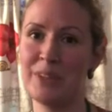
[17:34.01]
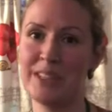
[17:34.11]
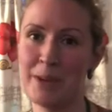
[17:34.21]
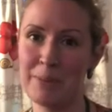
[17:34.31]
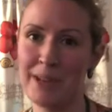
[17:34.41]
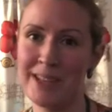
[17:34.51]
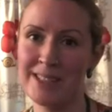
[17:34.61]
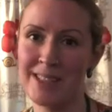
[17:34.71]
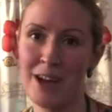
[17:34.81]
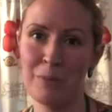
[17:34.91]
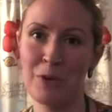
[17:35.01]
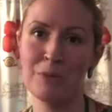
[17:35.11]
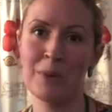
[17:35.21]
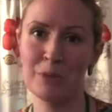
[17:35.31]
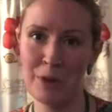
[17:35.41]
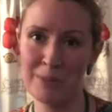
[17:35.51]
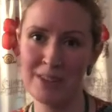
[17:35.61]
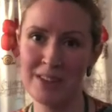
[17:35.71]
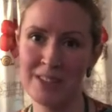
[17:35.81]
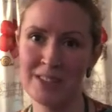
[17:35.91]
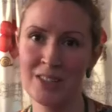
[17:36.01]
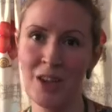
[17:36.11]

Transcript: the templates up on my website,